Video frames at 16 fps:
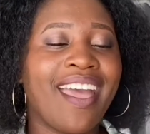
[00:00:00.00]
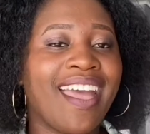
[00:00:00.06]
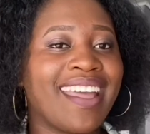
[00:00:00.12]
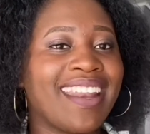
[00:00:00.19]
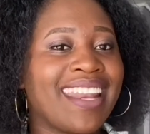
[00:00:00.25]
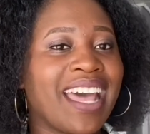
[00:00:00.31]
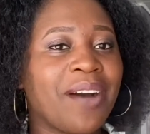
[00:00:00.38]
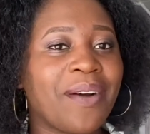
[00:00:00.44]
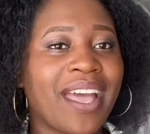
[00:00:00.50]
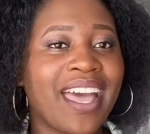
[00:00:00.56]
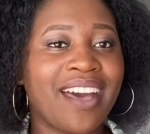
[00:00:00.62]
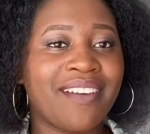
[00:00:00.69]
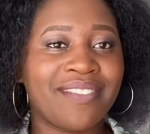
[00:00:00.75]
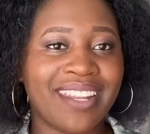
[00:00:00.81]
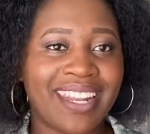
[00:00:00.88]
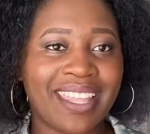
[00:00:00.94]
And now I
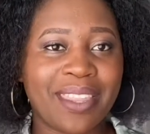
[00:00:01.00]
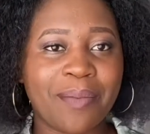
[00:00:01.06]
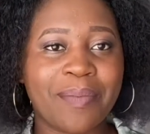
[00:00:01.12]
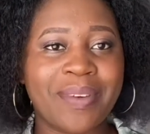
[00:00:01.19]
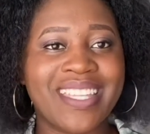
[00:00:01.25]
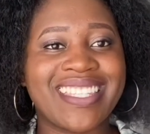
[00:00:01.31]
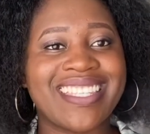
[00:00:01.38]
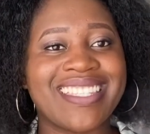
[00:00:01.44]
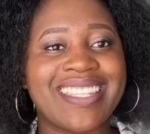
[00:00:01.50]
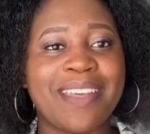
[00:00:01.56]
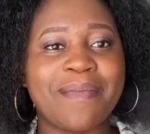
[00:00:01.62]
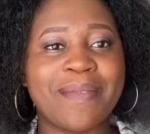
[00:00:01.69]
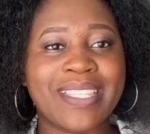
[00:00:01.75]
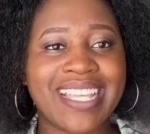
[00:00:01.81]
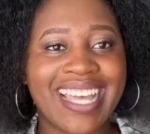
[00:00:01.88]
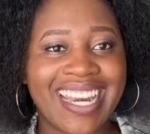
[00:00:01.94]
have another pet. His
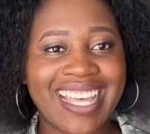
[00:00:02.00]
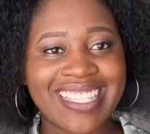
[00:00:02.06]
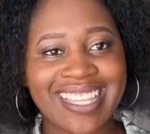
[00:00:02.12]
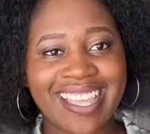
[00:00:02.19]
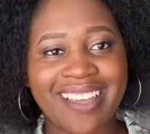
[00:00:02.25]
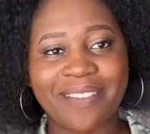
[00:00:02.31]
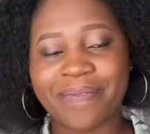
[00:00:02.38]
name is Alaska.